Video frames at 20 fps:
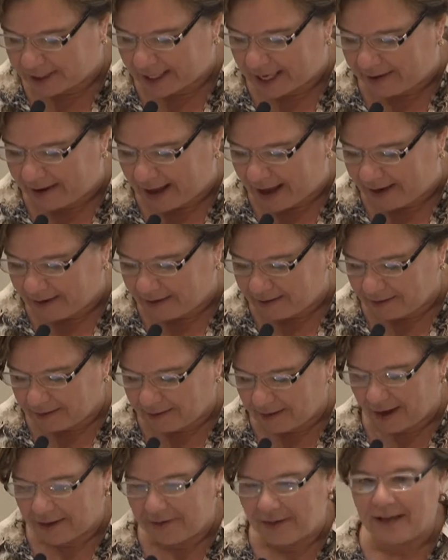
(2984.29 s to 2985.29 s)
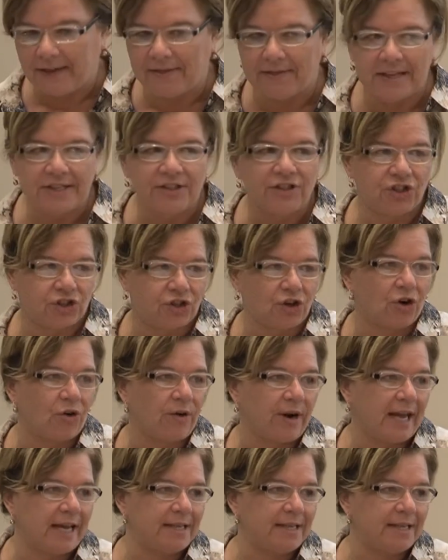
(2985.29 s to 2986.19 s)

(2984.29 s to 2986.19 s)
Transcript: And I think this story